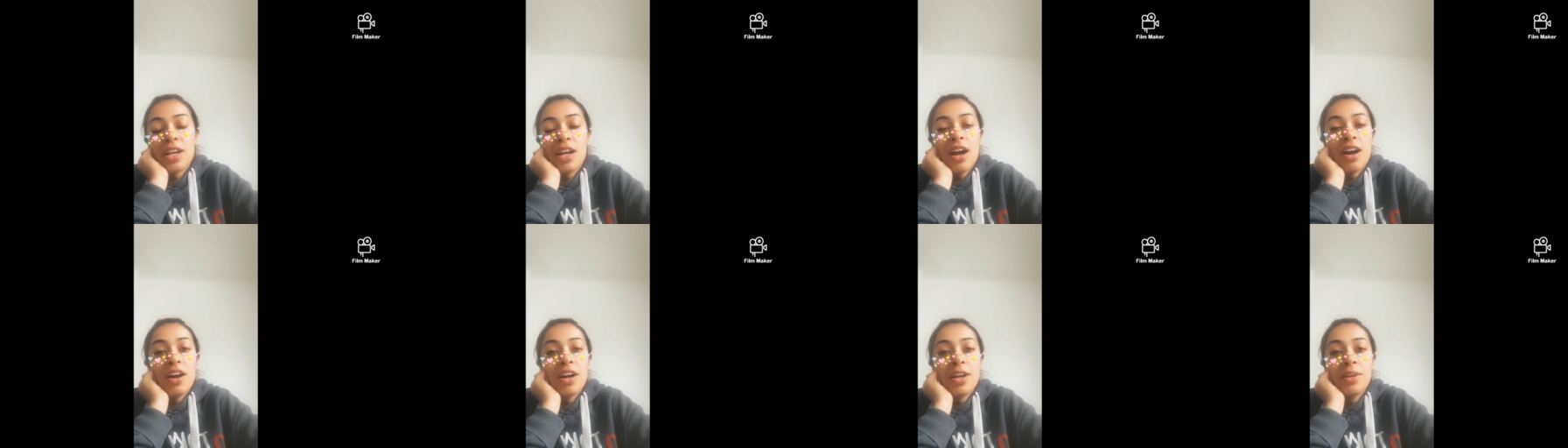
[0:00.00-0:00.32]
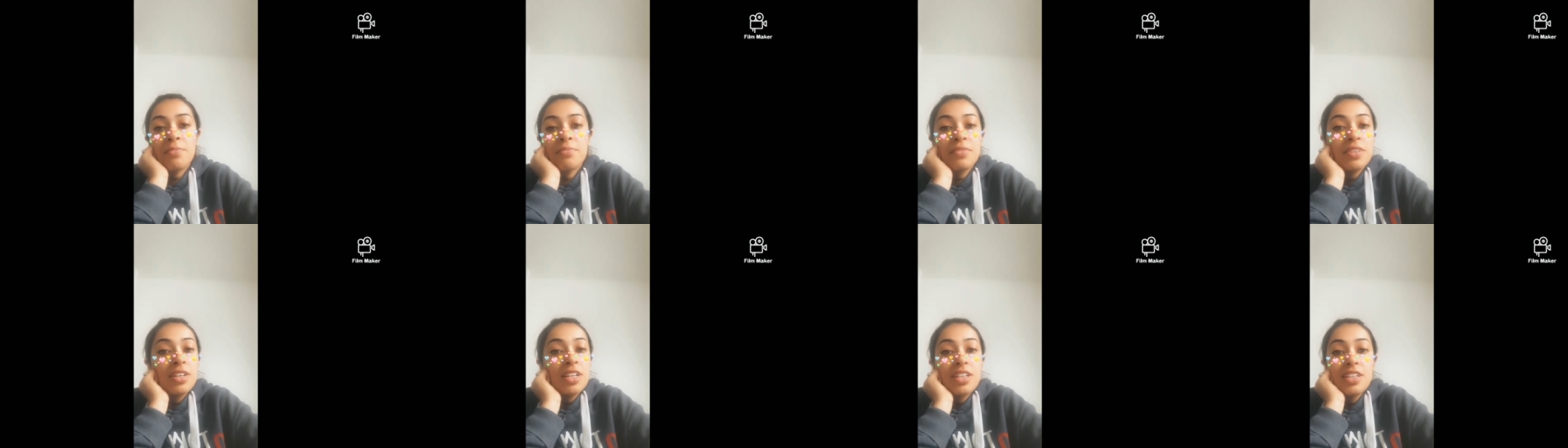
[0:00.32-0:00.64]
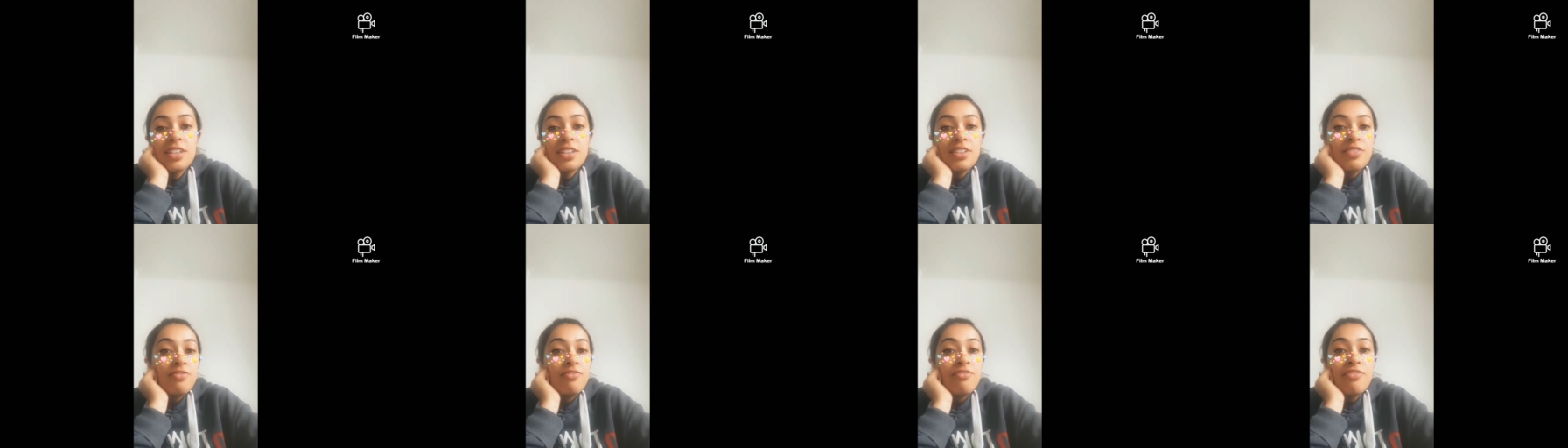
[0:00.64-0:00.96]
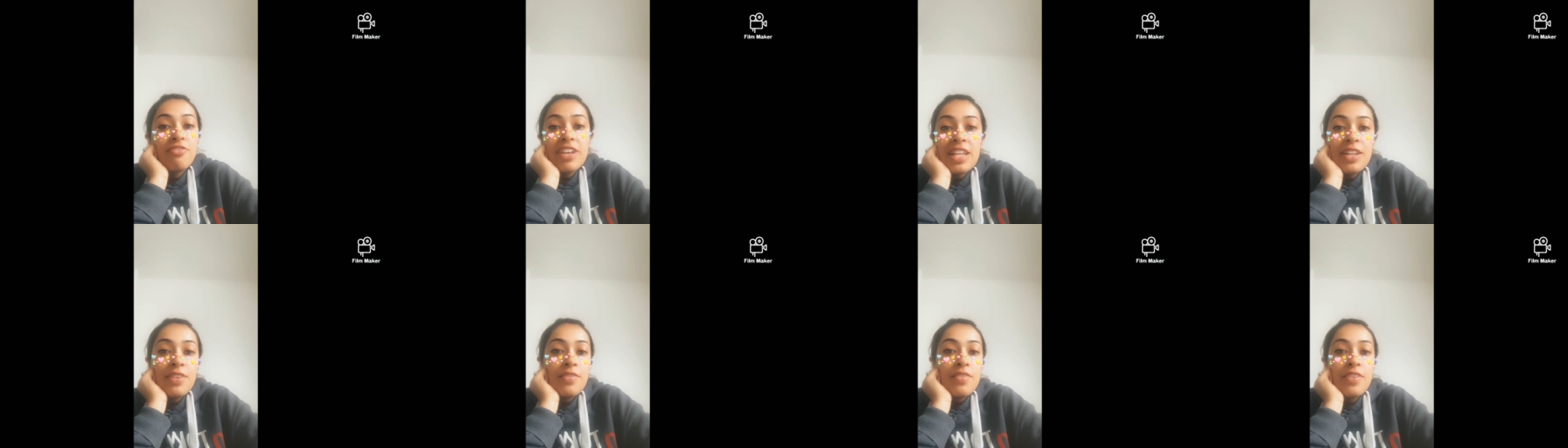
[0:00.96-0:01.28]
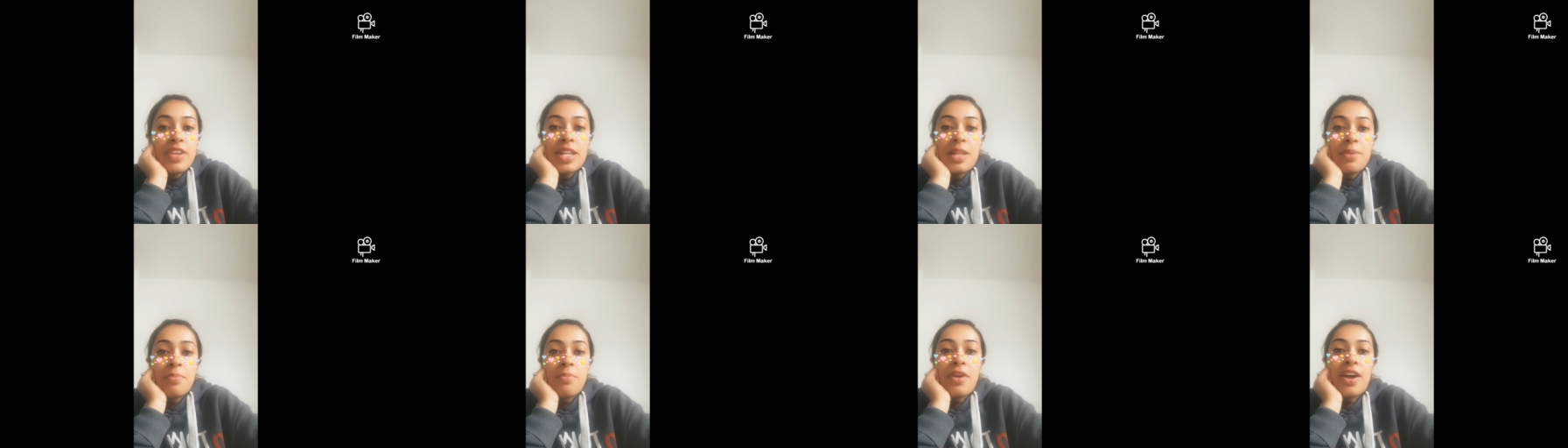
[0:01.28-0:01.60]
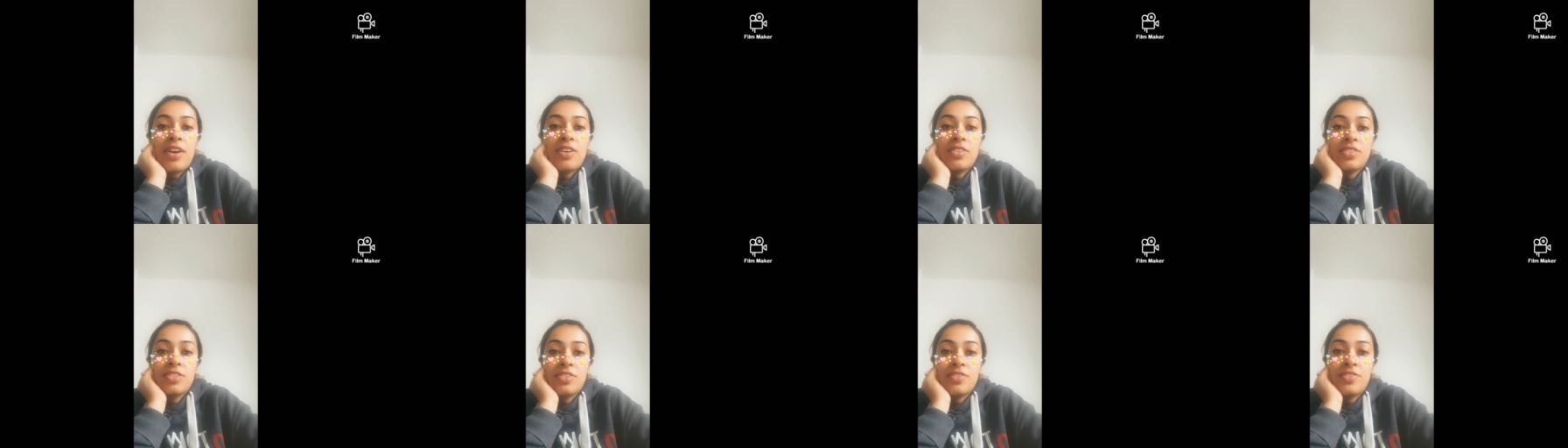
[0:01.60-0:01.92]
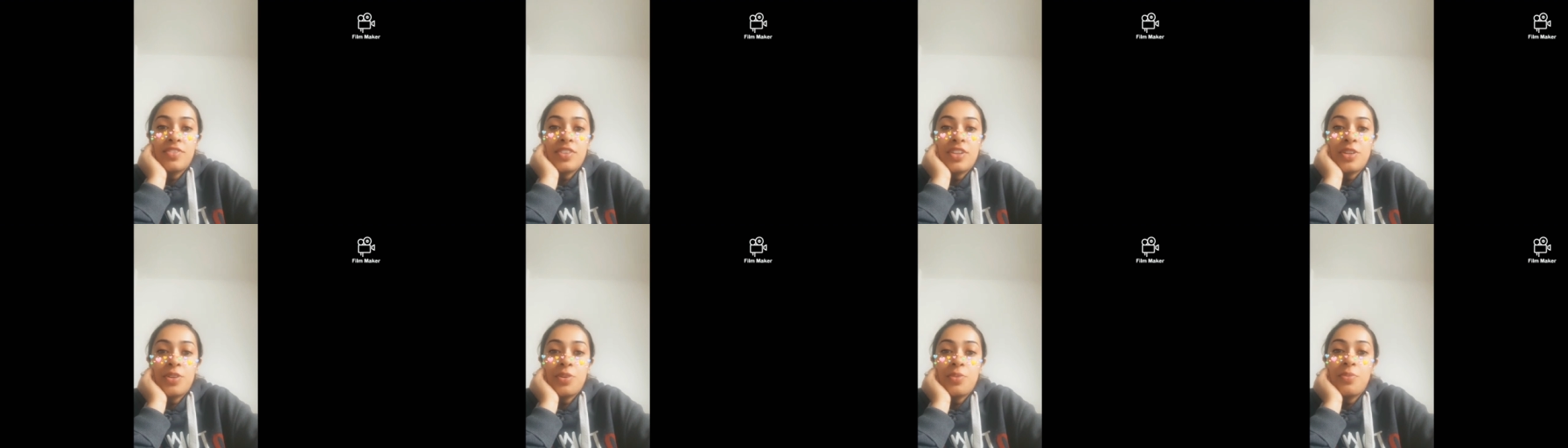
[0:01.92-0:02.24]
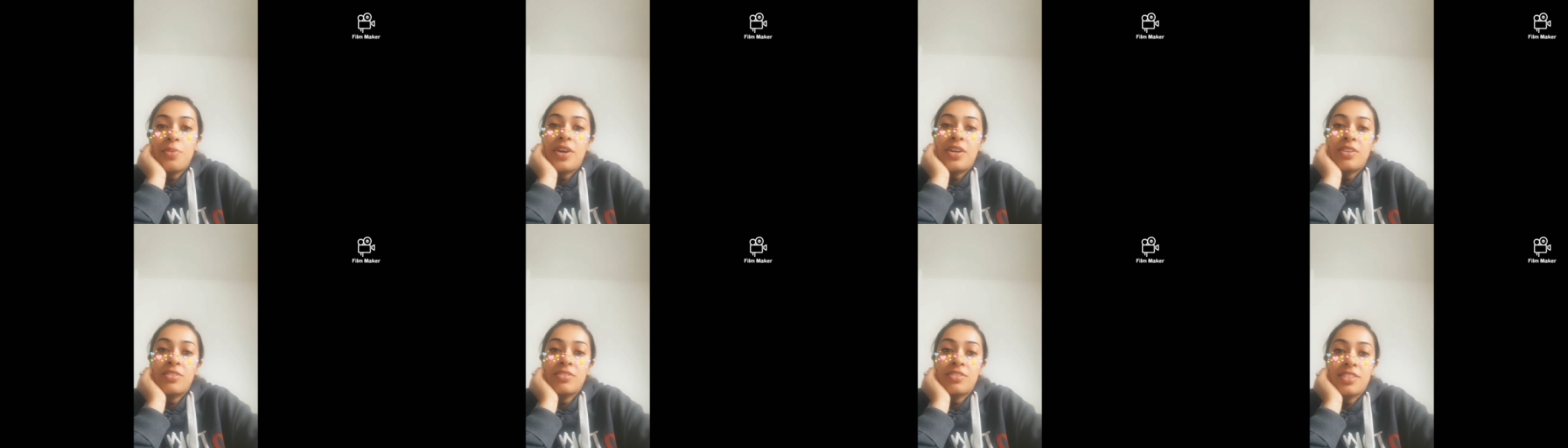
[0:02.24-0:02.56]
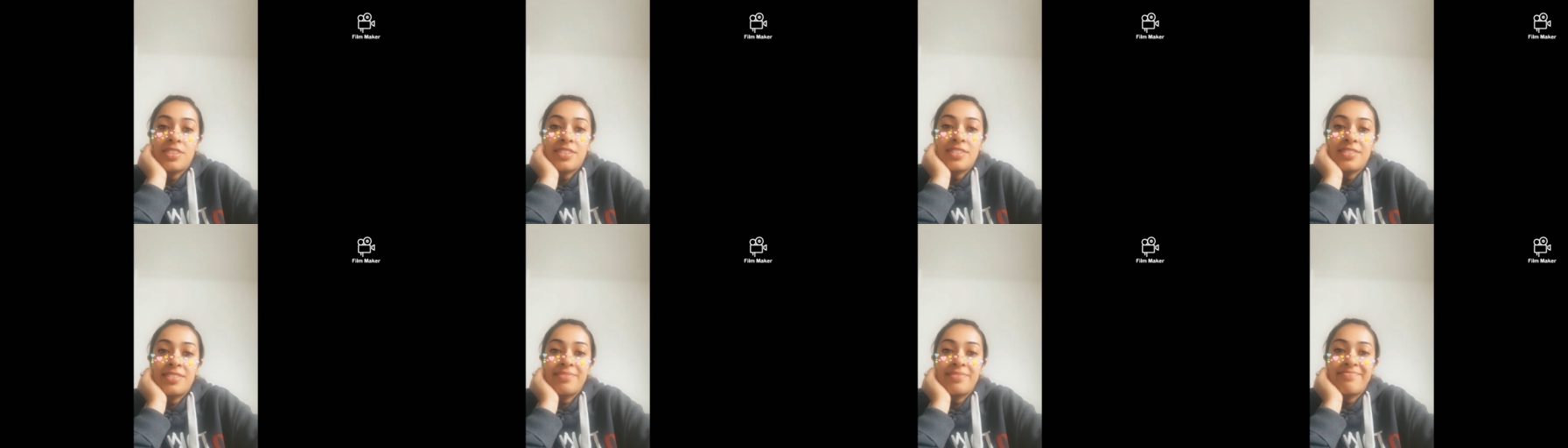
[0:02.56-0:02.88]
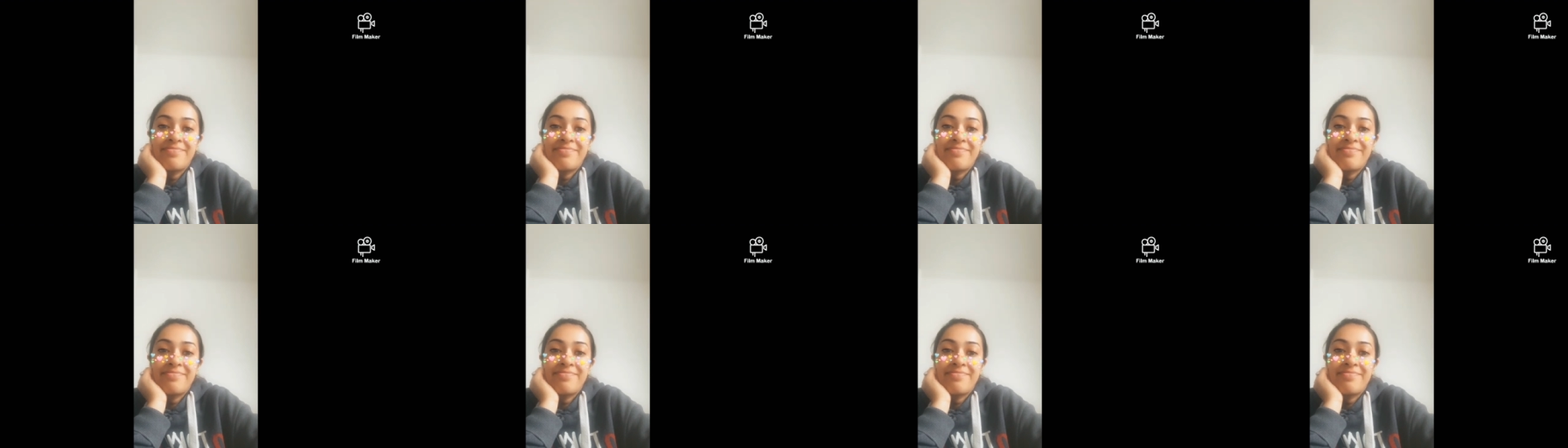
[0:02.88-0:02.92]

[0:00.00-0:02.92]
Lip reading: I'm really, really proud of you. Well done.